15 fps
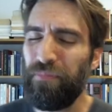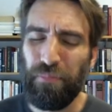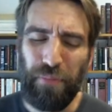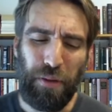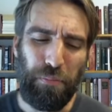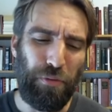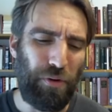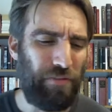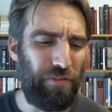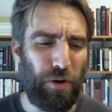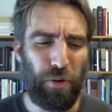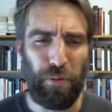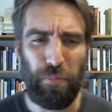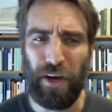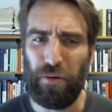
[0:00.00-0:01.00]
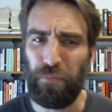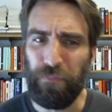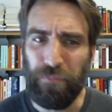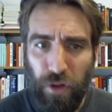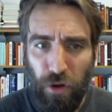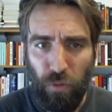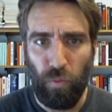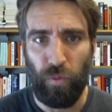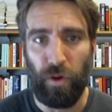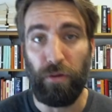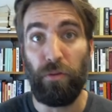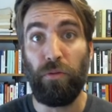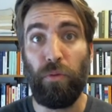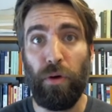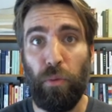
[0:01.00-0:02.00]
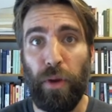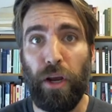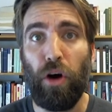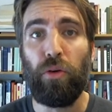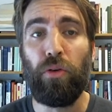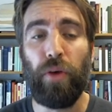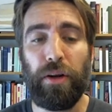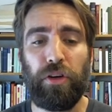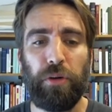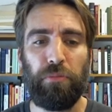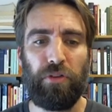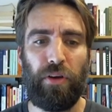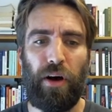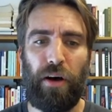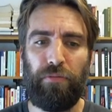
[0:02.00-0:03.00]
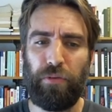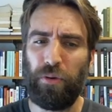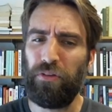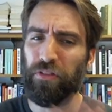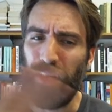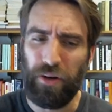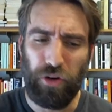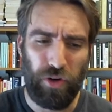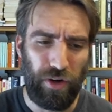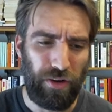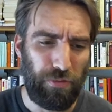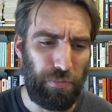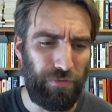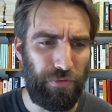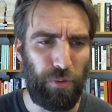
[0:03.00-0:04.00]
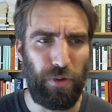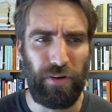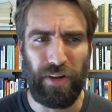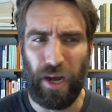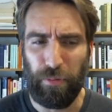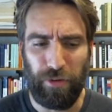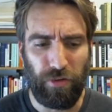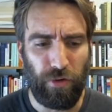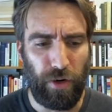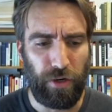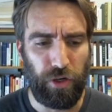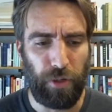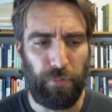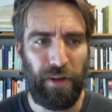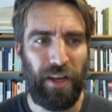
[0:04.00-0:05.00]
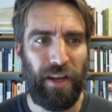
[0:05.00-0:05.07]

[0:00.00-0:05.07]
People have known about what, what we call Gresham's Law for centuries before Thomas Gresham.